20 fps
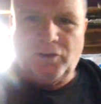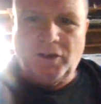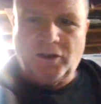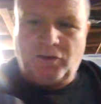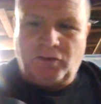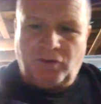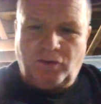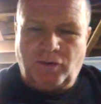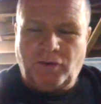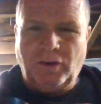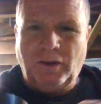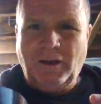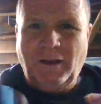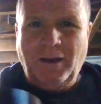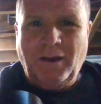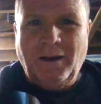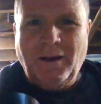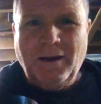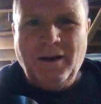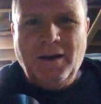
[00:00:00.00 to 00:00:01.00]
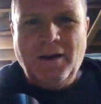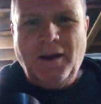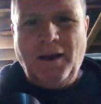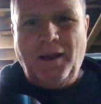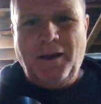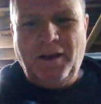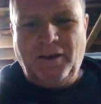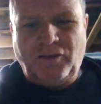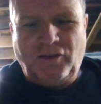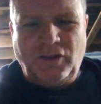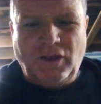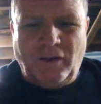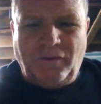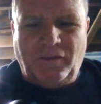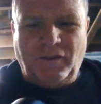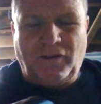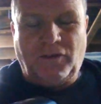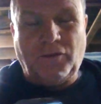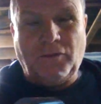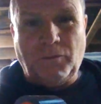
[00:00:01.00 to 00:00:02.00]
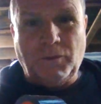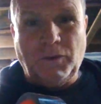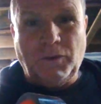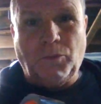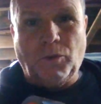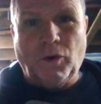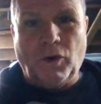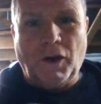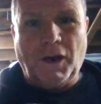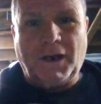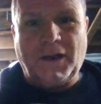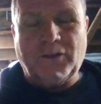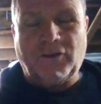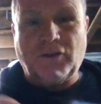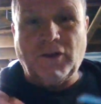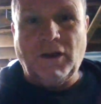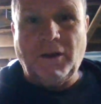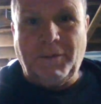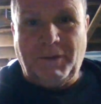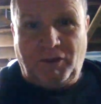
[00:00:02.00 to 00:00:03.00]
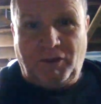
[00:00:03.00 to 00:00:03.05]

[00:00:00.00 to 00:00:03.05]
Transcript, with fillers: this. And this stuff is would work. It's going to be